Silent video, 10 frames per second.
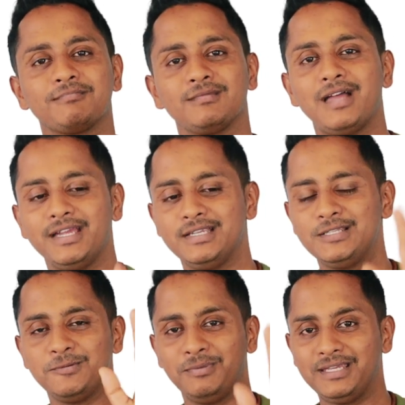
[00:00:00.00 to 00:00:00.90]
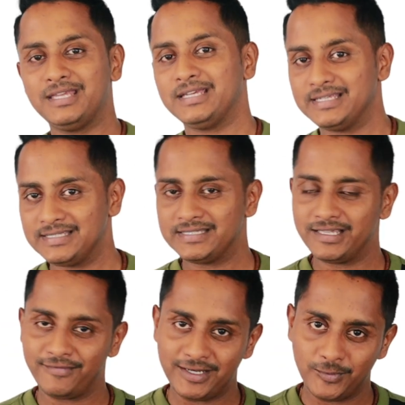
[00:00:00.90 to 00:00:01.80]
The IELTS speaking is
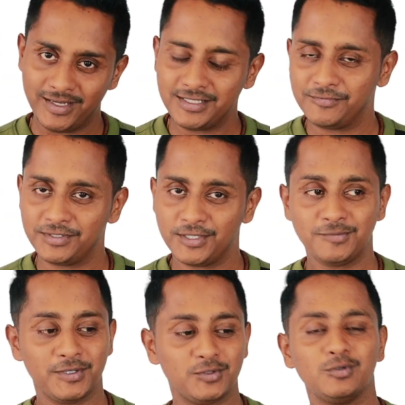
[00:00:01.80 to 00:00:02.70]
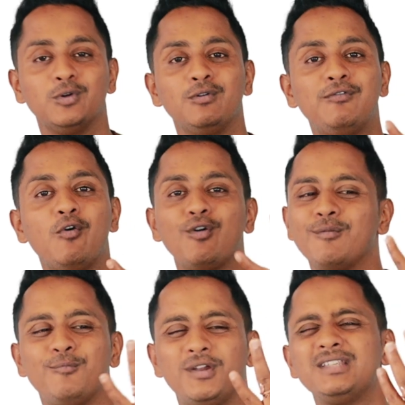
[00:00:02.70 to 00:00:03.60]
evaluated with respect to 4
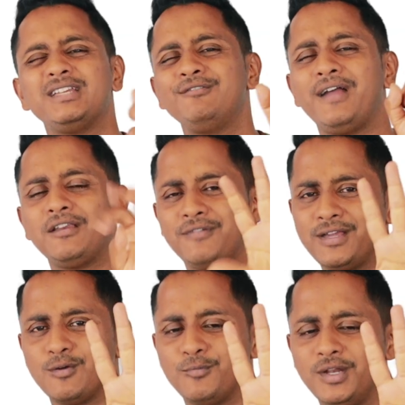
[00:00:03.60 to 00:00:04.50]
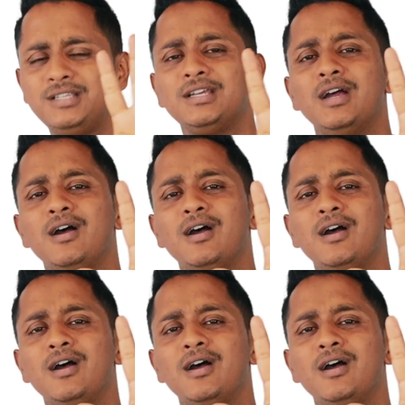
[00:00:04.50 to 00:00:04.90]
components, in fact 5 components: